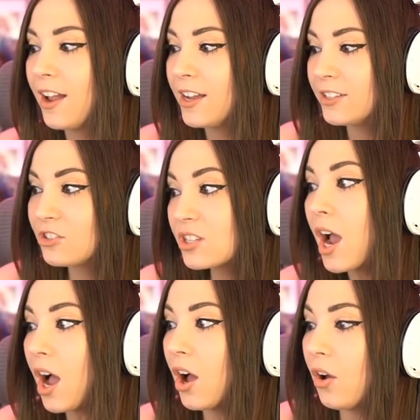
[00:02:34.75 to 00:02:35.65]

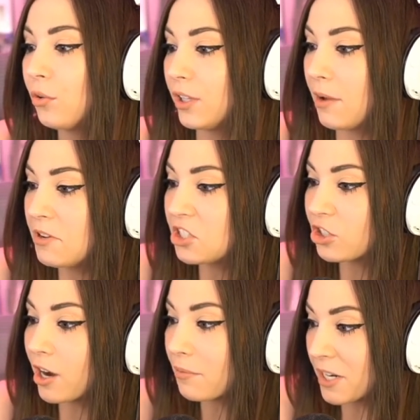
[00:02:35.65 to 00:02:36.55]
So let me
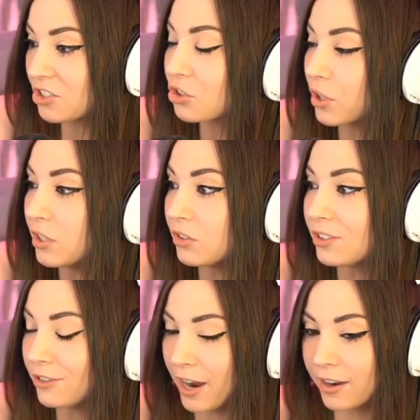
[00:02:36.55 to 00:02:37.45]
share my screen with you
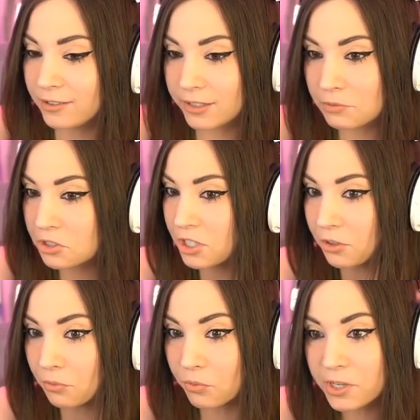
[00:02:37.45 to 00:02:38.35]
guys, and I'm just gonna
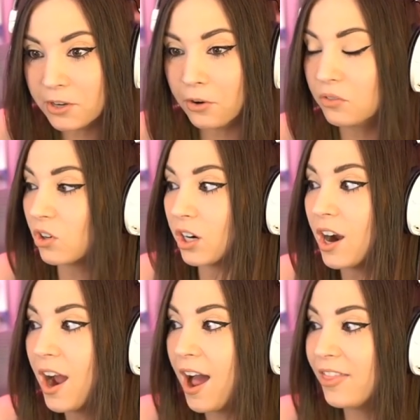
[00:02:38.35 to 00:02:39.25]
read over
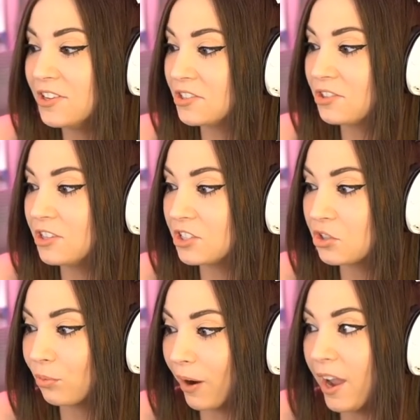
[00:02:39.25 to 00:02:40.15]
this
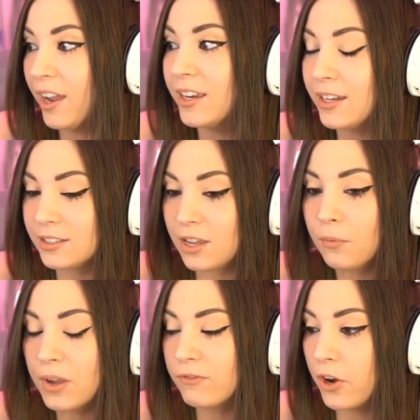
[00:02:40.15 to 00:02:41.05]
thread. It
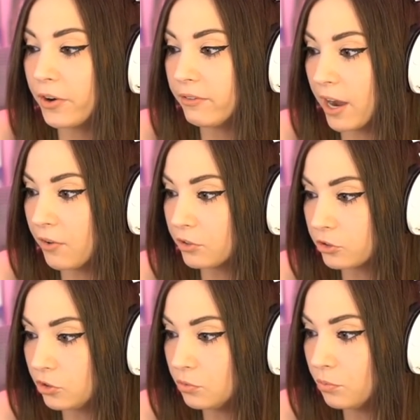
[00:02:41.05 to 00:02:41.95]
went very viral,
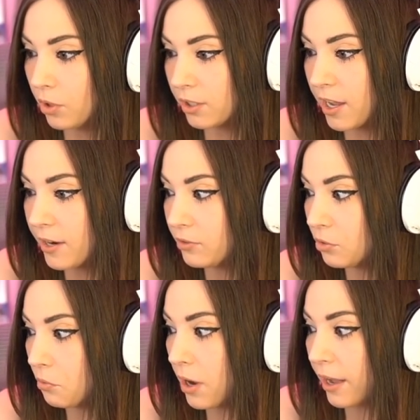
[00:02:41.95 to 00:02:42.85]
so a lot of
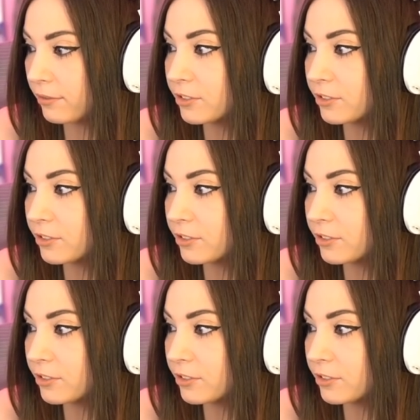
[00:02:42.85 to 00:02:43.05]
you have